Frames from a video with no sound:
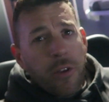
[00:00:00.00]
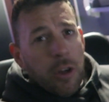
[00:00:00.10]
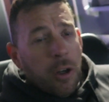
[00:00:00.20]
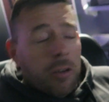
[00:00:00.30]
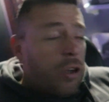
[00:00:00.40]
If you
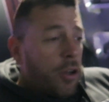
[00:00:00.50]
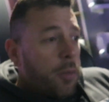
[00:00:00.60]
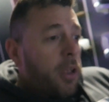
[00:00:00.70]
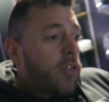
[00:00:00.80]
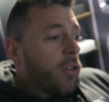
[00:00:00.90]
don't, you're going
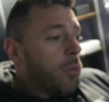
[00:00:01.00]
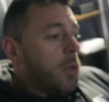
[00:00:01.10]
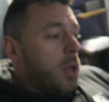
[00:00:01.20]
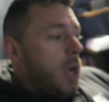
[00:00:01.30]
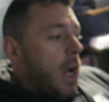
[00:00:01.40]
to miss them,
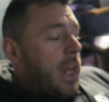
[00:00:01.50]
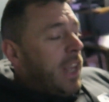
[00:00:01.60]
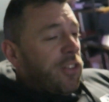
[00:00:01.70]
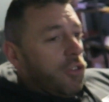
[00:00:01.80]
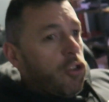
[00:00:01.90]
and it
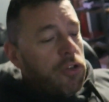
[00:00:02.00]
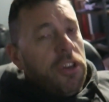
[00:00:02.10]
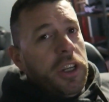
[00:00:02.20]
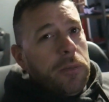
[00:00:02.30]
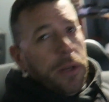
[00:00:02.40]
isn't just
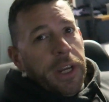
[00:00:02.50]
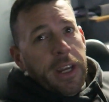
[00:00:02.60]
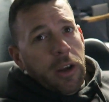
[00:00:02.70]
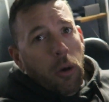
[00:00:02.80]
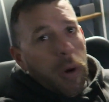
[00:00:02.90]

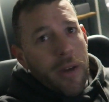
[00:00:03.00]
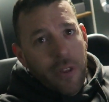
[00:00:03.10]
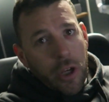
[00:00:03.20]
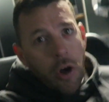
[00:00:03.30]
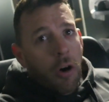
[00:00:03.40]
clickbait or
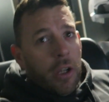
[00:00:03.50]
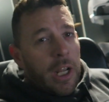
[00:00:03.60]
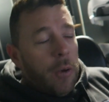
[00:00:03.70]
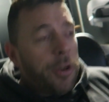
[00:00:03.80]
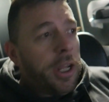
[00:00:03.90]
whatever they call it
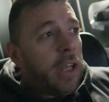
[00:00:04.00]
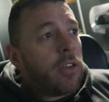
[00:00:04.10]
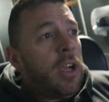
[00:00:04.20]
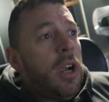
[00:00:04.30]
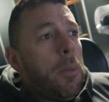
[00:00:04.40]

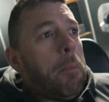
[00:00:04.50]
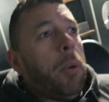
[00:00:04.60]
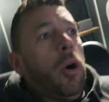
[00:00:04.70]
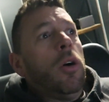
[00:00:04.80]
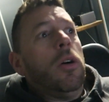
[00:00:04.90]
nowadays,
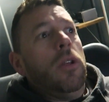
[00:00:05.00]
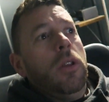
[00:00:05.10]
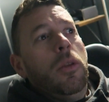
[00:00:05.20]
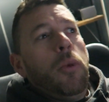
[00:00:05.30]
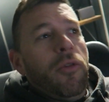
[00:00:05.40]
but
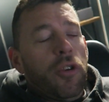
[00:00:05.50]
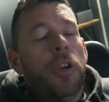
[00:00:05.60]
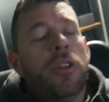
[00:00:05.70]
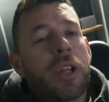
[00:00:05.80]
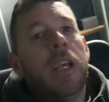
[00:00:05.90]
we've
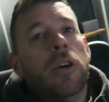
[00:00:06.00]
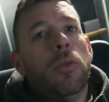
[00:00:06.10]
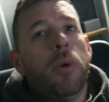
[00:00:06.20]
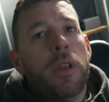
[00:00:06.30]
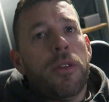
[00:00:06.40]
done a
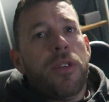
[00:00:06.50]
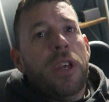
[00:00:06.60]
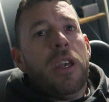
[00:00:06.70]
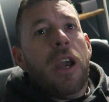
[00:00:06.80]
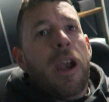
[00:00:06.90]
deal with
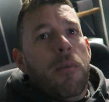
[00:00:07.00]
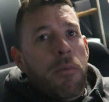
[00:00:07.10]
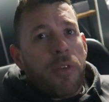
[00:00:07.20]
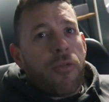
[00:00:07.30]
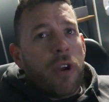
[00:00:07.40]
the
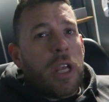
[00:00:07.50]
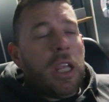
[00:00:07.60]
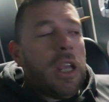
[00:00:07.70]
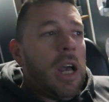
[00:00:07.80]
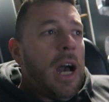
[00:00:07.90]

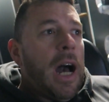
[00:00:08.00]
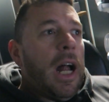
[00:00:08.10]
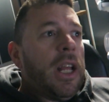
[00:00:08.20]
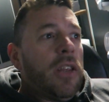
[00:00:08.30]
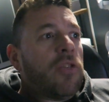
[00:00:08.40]
M3,
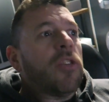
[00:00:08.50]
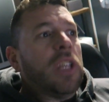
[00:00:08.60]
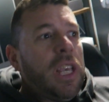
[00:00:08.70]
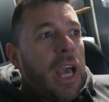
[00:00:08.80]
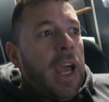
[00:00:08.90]
and it's to
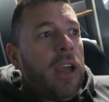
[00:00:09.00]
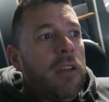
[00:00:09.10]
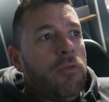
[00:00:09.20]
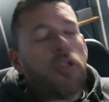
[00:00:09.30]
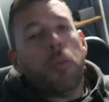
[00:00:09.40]

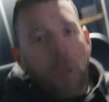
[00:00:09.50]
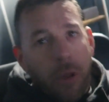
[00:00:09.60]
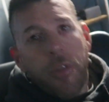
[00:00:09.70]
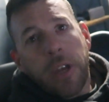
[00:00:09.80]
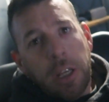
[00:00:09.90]
get some
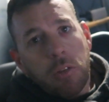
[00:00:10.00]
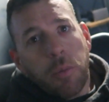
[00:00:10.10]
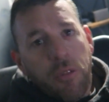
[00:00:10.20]
other things.